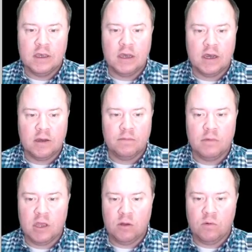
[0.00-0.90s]

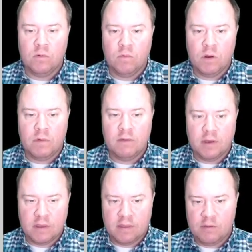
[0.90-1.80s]
And one way we
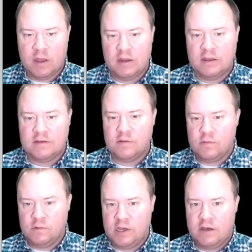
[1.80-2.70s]
could think about it is,
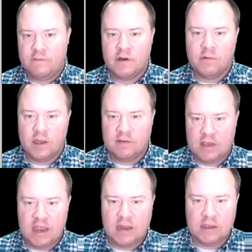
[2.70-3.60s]
well, how far away is
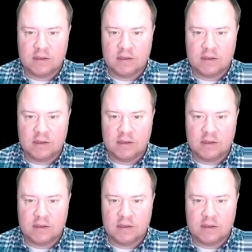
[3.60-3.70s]
80?